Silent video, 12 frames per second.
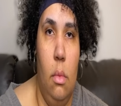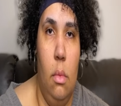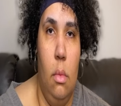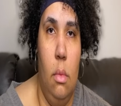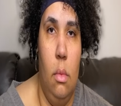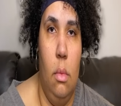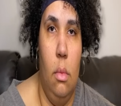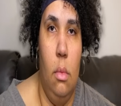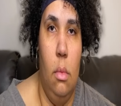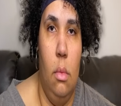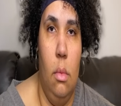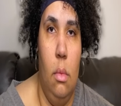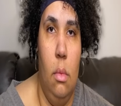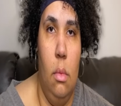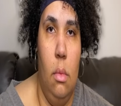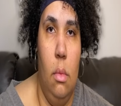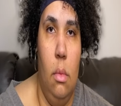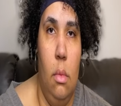
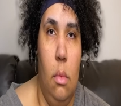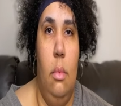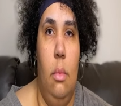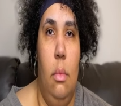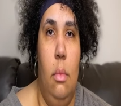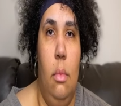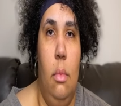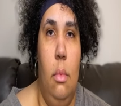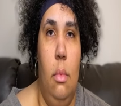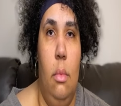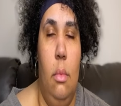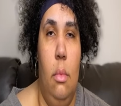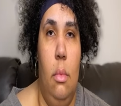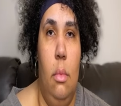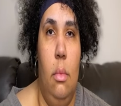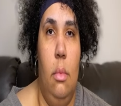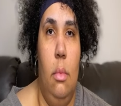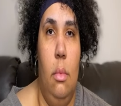
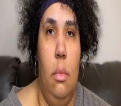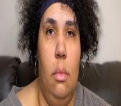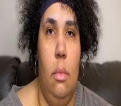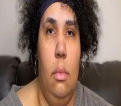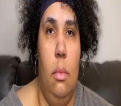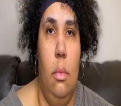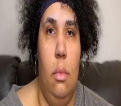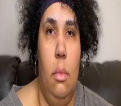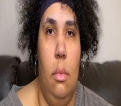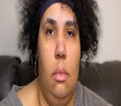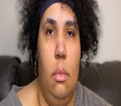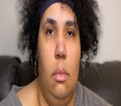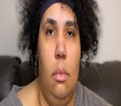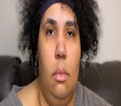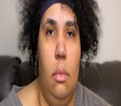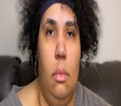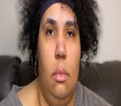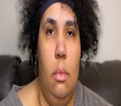
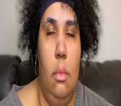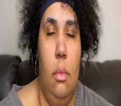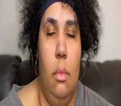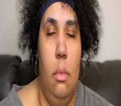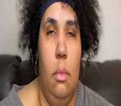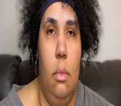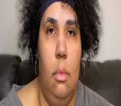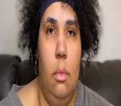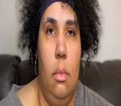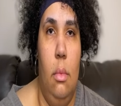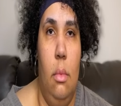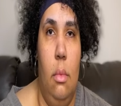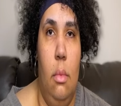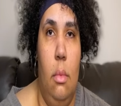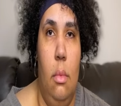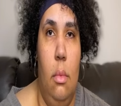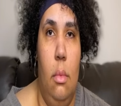No words are spoken by the person on screen.